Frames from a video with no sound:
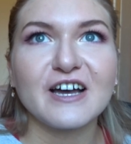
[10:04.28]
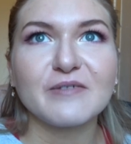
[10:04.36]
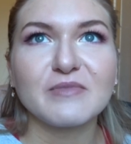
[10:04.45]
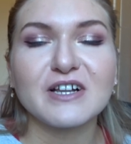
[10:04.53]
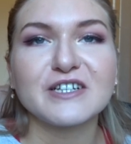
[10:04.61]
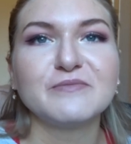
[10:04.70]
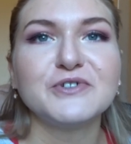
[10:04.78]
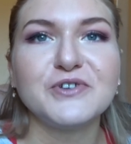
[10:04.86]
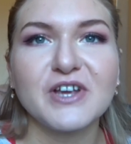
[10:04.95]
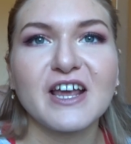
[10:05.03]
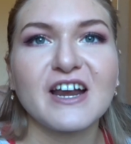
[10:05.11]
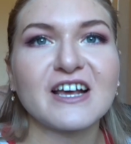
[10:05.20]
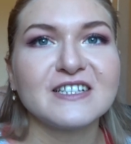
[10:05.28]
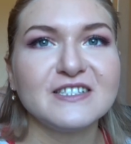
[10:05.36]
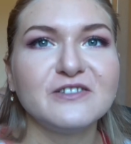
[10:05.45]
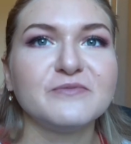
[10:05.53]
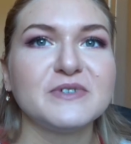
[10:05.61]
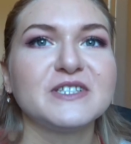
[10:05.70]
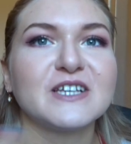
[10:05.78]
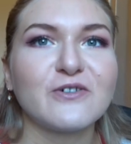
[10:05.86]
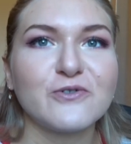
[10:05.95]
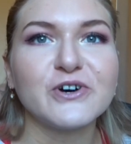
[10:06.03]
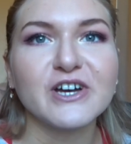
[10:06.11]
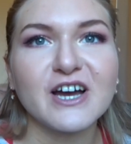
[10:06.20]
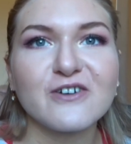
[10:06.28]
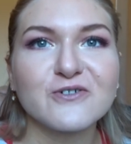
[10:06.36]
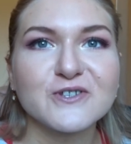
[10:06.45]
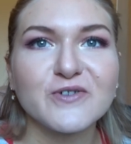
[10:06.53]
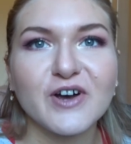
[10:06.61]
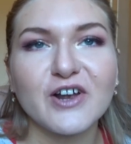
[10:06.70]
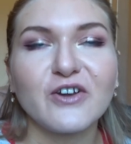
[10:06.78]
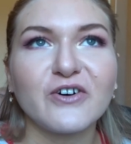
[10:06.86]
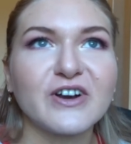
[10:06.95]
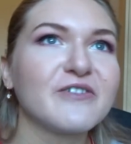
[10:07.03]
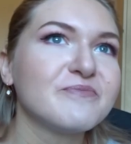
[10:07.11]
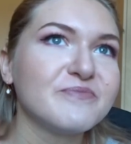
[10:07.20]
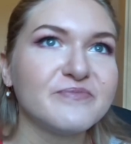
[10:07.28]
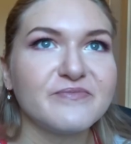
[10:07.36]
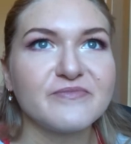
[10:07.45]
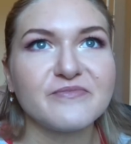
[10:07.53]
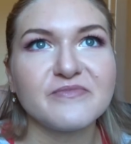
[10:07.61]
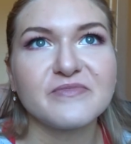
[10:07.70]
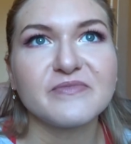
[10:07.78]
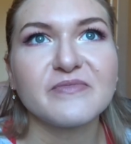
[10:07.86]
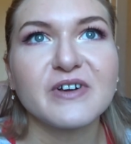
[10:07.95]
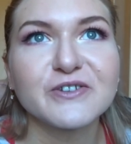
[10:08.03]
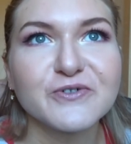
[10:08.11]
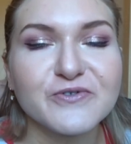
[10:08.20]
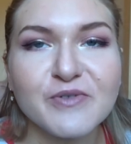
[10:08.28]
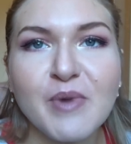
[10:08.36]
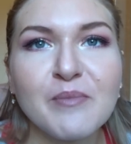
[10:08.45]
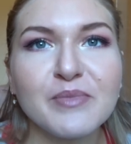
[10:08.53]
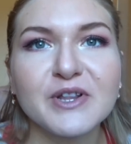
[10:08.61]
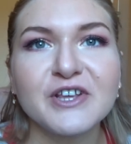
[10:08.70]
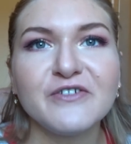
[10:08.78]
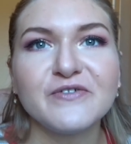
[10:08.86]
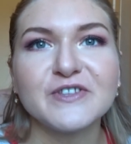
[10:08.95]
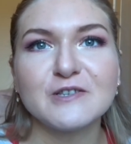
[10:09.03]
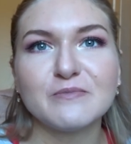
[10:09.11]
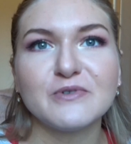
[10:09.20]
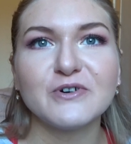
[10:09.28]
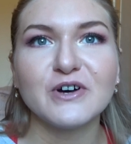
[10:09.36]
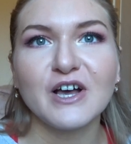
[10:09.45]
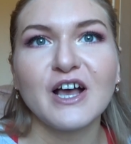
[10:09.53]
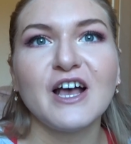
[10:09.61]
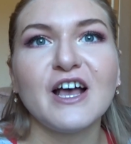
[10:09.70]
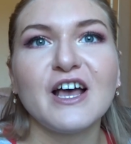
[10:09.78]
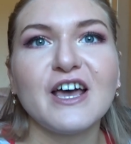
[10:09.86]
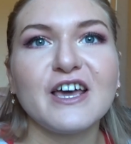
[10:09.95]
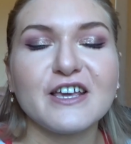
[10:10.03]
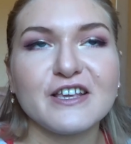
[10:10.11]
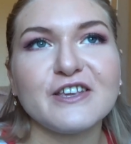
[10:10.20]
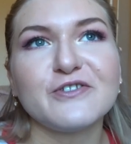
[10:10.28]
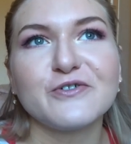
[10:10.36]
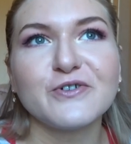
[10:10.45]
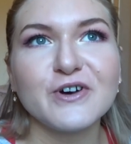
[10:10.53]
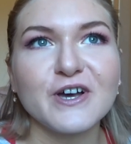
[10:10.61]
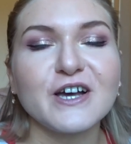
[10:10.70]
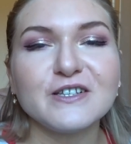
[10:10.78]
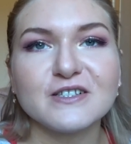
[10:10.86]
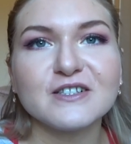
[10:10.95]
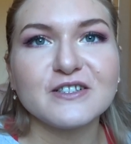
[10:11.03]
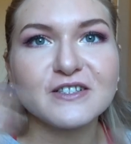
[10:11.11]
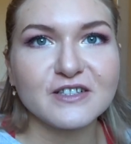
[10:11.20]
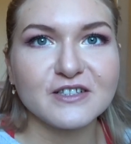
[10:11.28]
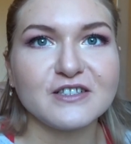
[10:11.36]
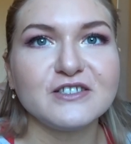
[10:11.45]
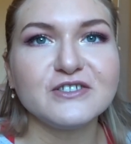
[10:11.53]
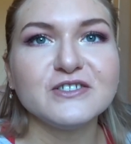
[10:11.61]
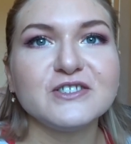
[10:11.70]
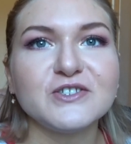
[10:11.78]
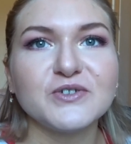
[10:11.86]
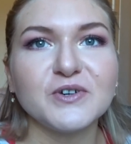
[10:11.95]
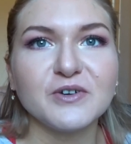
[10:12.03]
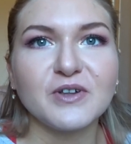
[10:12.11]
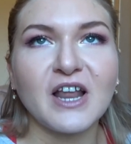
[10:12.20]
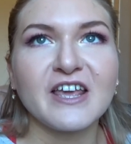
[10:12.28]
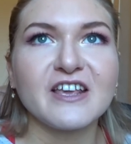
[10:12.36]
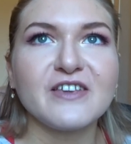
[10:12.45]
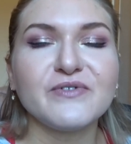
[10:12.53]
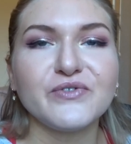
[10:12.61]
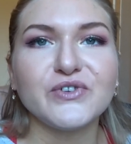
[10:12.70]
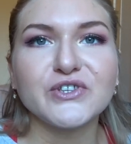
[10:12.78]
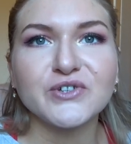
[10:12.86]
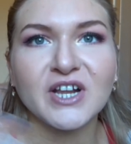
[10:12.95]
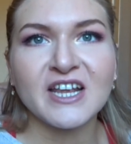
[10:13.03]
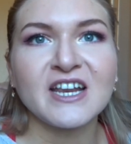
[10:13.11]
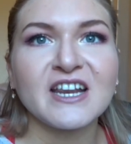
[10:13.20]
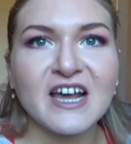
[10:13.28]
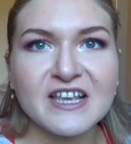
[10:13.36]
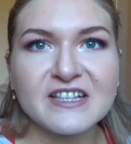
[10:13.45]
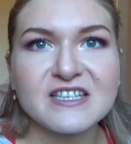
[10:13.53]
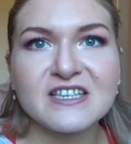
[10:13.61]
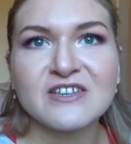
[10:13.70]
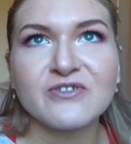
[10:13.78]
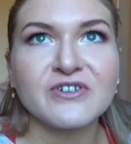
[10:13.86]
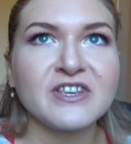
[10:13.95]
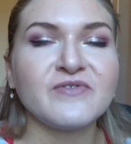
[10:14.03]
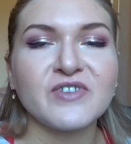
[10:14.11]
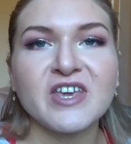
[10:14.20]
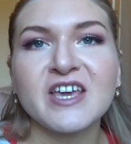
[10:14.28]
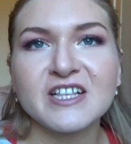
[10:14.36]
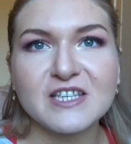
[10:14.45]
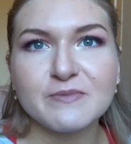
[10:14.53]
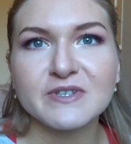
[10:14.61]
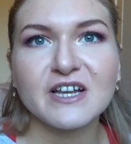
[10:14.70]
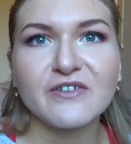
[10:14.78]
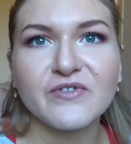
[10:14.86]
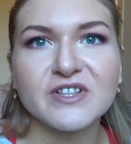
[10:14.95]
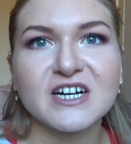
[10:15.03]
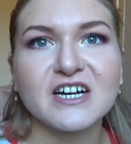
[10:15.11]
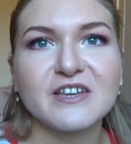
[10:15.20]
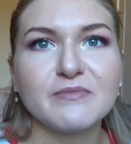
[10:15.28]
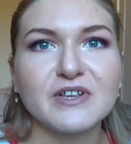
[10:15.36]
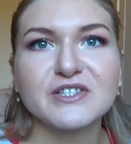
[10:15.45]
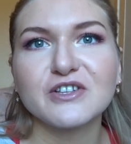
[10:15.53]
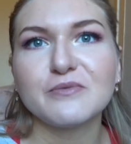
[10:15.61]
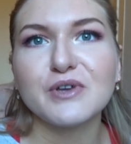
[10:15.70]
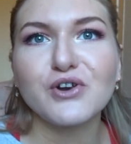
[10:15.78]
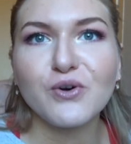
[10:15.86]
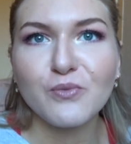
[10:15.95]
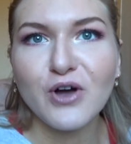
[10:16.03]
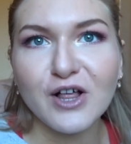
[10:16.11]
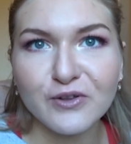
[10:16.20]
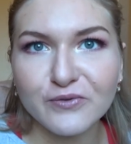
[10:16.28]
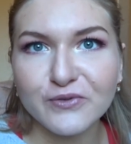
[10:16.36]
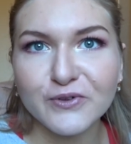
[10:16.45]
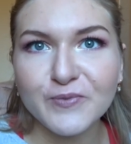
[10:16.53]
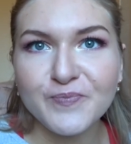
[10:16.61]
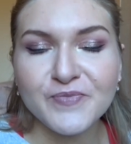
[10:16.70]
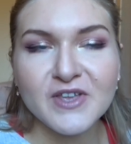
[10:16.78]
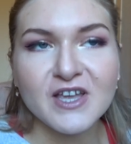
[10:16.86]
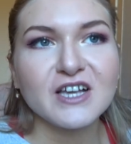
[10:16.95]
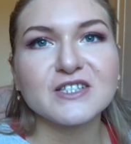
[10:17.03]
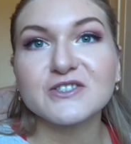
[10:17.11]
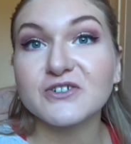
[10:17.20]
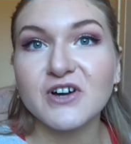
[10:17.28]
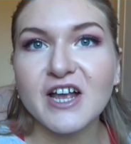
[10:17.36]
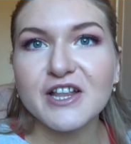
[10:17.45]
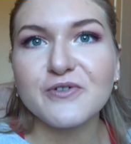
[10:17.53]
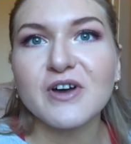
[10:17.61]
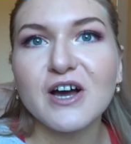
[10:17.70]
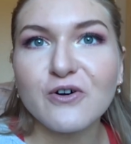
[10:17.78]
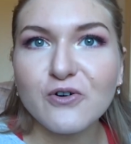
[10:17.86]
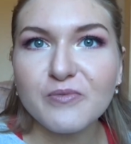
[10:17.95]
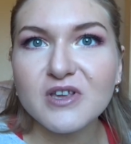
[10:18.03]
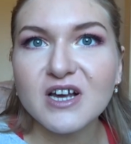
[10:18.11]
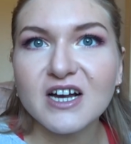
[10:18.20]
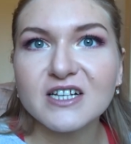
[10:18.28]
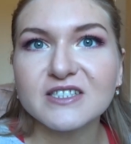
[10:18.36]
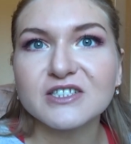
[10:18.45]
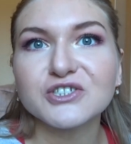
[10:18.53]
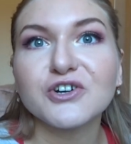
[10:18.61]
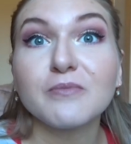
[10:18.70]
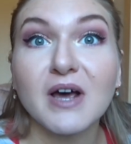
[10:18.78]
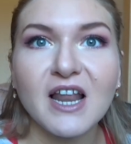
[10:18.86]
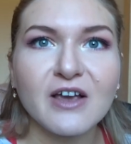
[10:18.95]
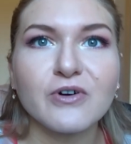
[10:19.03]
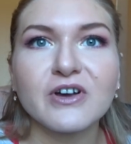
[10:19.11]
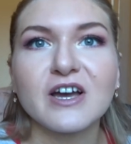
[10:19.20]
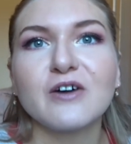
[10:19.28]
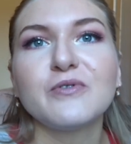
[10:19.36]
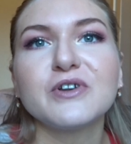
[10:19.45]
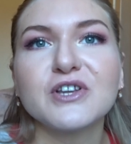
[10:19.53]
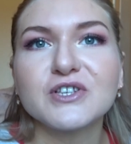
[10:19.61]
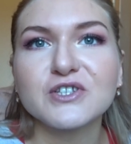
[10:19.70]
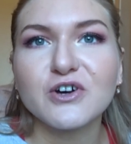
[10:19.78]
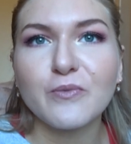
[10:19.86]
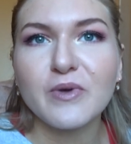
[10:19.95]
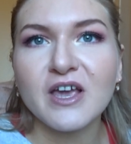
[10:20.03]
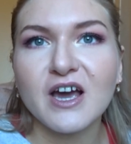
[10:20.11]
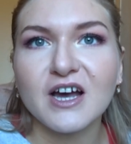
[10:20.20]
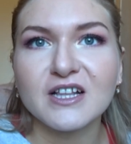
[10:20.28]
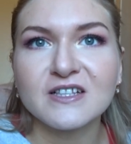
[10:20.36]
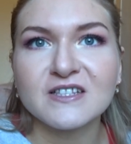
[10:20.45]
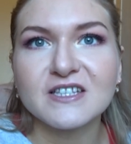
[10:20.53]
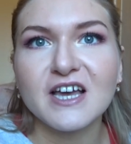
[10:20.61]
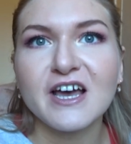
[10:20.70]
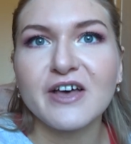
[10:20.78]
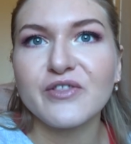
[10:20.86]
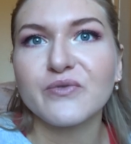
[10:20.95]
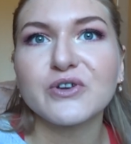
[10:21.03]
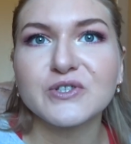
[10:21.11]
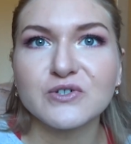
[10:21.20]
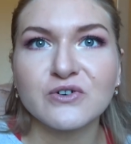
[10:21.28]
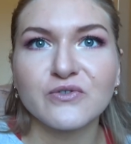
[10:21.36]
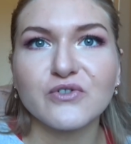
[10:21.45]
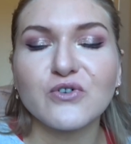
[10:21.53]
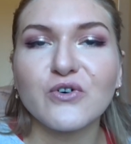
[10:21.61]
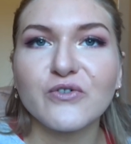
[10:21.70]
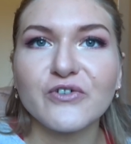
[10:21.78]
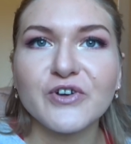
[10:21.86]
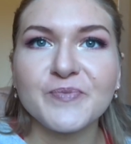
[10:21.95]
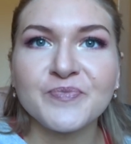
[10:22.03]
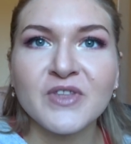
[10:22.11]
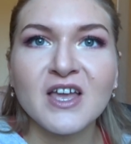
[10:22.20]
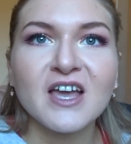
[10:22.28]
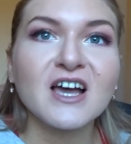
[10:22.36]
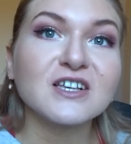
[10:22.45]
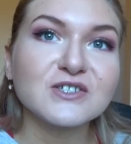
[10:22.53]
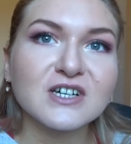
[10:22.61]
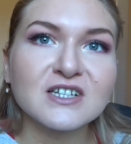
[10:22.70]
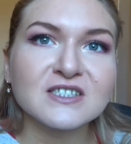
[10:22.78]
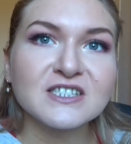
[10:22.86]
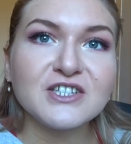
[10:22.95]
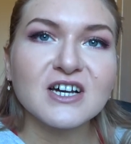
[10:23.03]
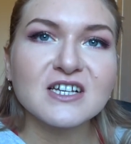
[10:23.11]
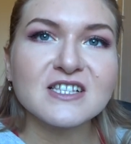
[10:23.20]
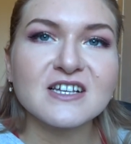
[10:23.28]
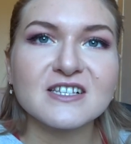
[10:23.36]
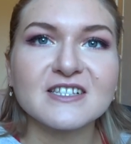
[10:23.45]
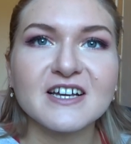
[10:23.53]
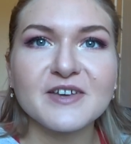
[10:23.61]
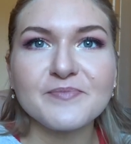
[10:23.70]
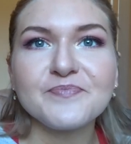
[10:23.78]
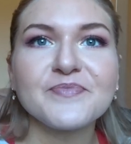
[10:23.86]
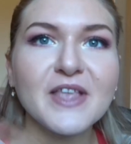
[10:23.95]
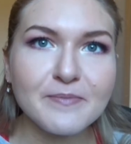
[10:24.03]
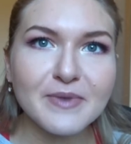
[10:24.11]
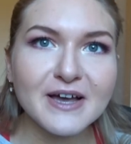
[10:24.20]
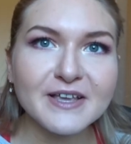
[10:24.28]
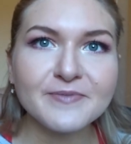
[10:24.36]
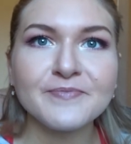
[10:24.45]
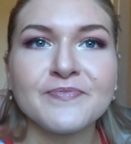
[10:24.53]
I'm glad I'm doing it again. I still miss out workouts quite a lot, and I don't remember lifts, but you know, just do it, like, even if you do it like 90 or even 80% of the time, it's going to be a lot more helpful. So anyway, I hope you guys enjoy my leg workout, which is coming, and the voiceover over it. So I'll see you guys next time. Bye.